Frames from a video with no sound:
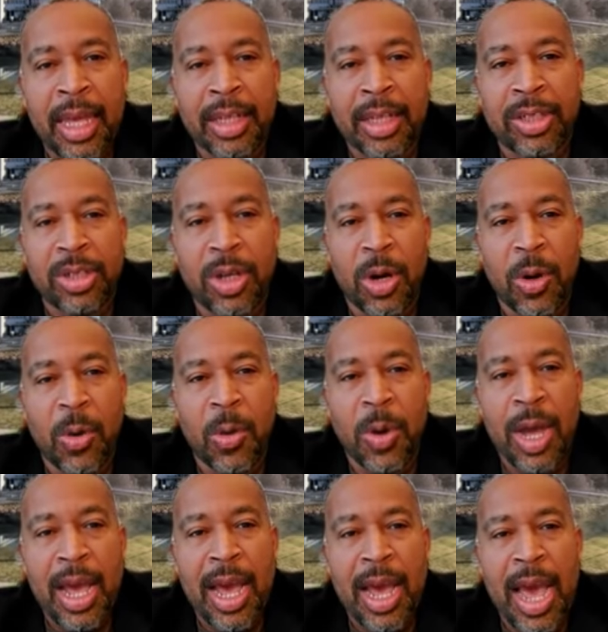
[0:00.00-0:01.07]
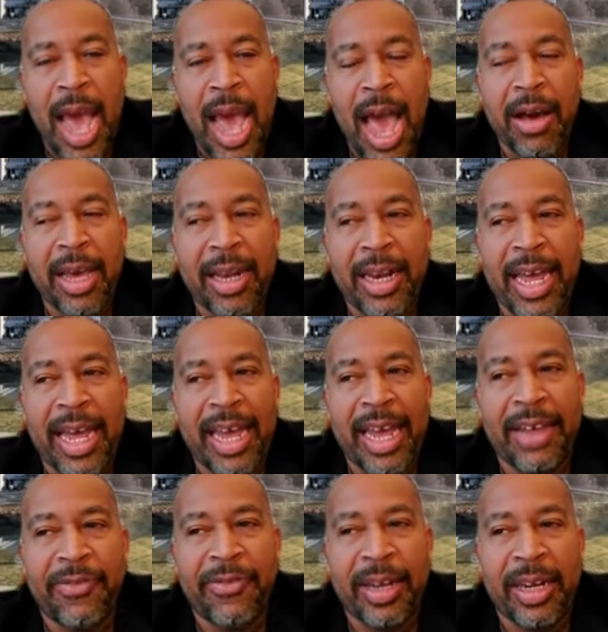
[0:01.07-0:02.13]
So how can
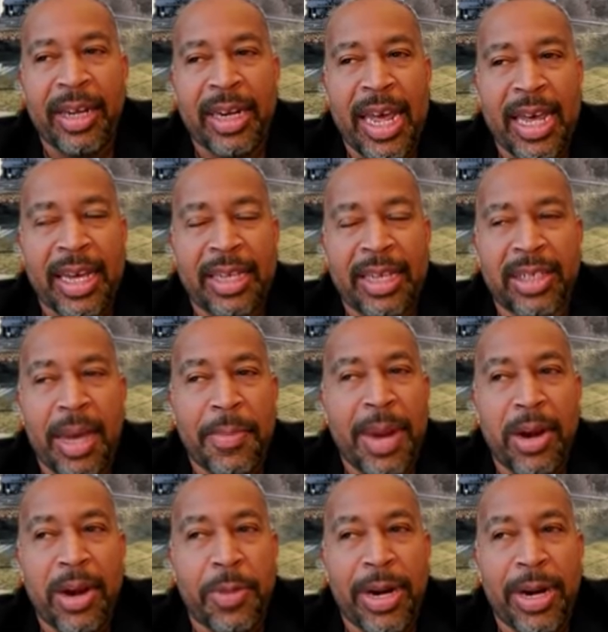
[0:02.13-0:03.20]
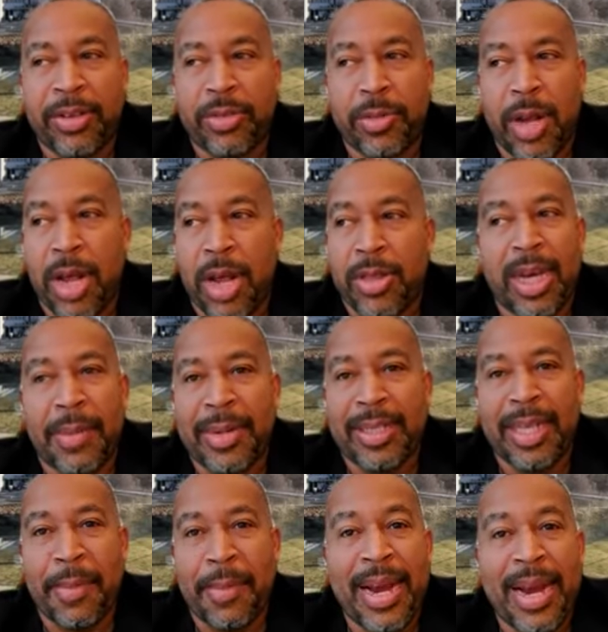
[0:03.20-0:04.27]
they, because I know pretty other companies
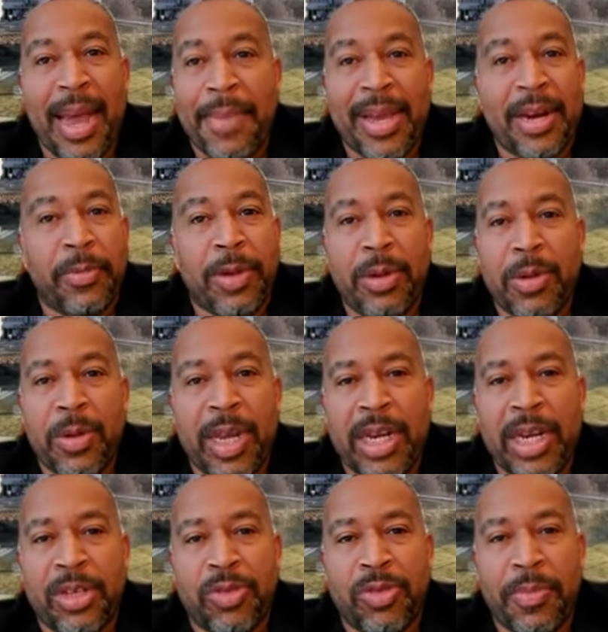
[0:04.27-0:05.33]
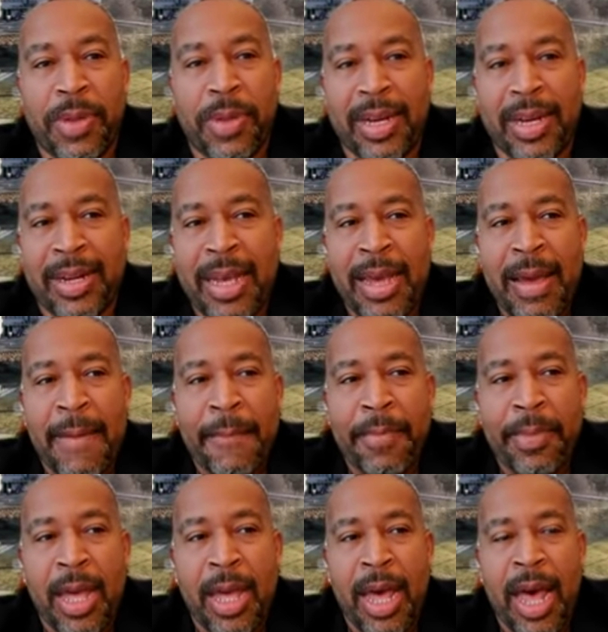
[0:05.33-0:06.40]
that might not be in the railroad industry, but
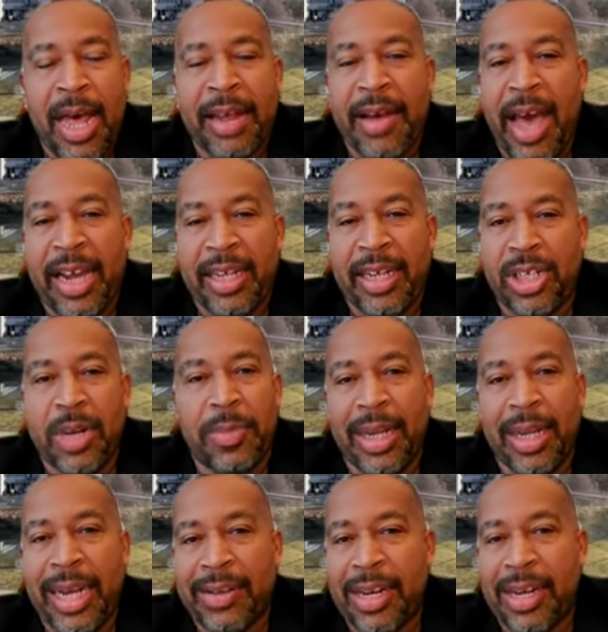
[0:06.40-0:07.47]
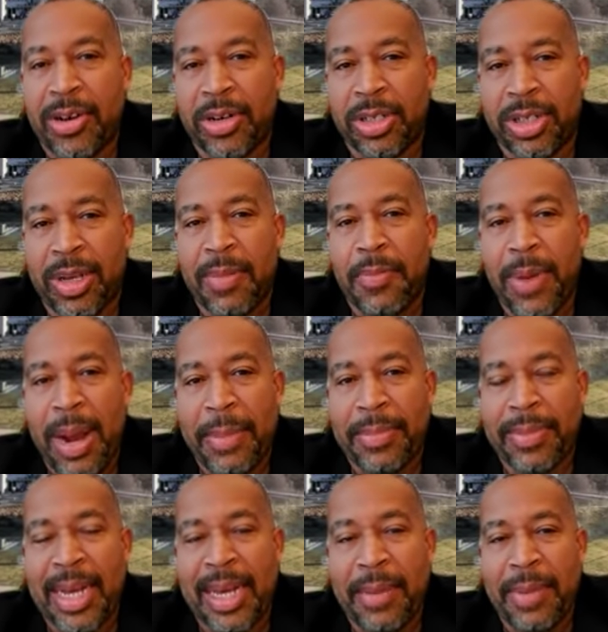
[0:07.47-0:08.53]
I still believe that there are some problems
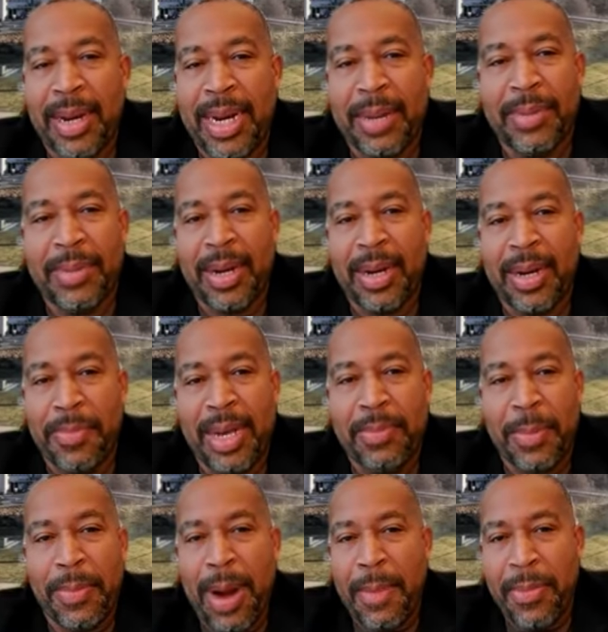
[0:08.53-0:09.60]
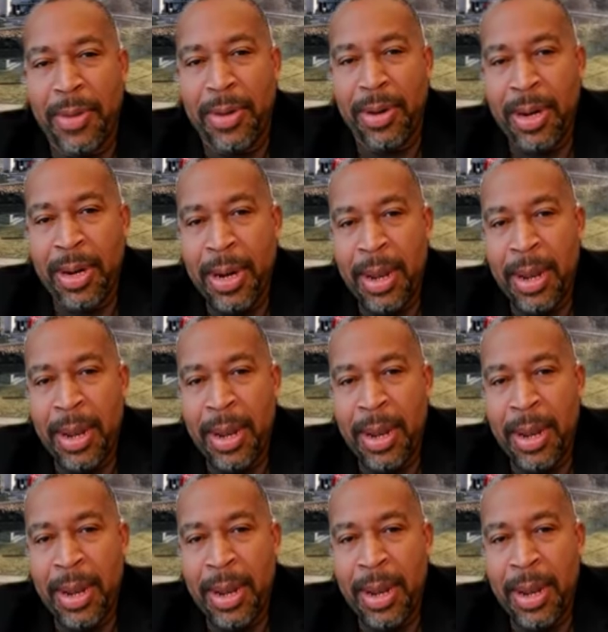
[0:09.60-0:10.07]
that can be nipped in the bud by proper